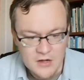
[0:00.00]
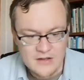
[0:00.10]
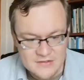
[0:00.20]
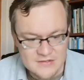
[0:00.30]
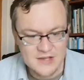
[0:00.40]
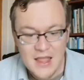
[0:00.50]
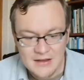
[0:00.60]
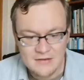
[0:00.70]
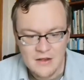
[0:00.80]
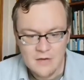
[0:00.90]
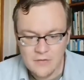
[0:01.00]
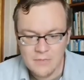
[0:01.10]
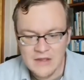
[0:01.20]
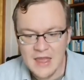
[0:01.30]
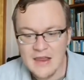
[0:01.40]
on its site,
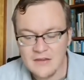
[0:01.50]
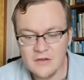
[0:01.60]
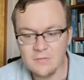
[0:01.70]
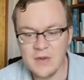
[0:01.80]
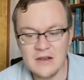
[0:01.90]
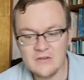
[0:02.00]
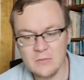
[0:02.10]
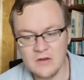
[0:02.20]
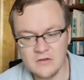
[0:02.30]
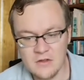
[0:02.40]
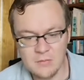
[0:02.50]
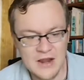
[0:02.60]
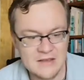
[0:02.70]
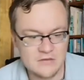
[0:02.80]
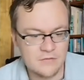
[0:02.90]
from the gate of Benjamin to the
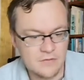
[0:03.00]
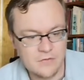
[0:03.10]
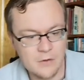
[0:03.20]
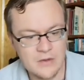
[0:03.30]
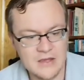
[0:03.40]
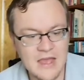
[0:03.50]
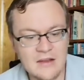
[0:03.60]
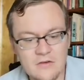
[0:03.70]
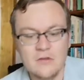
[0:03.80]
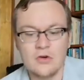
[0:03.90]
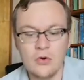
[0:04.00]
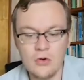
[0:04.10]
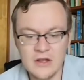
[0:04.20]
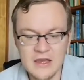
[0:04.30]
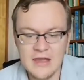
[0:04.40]
place of the former gate to the
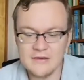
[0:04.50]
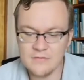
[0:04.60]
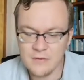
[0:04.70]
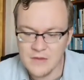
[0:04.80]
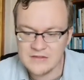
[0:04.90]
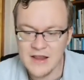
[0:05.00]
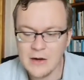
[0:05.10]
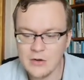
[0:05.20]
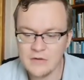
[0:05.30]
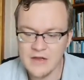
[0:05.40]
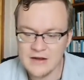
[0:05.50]
corner gate, and from the tower of